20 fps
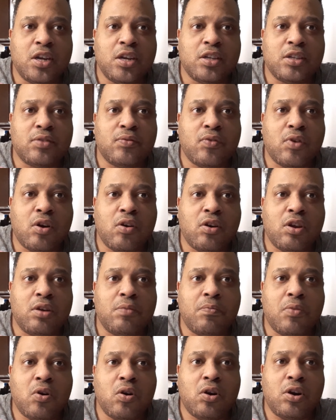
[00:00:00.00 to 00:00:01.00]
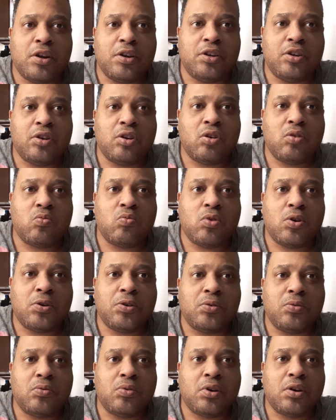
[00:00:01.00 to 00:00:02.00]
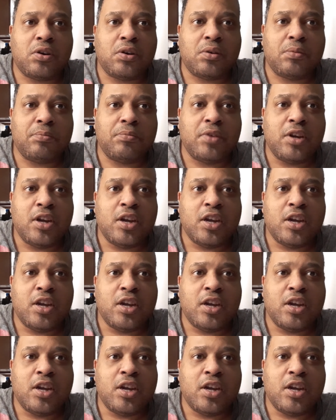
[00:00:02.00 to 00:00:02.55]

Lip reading: It's very important. You don't want to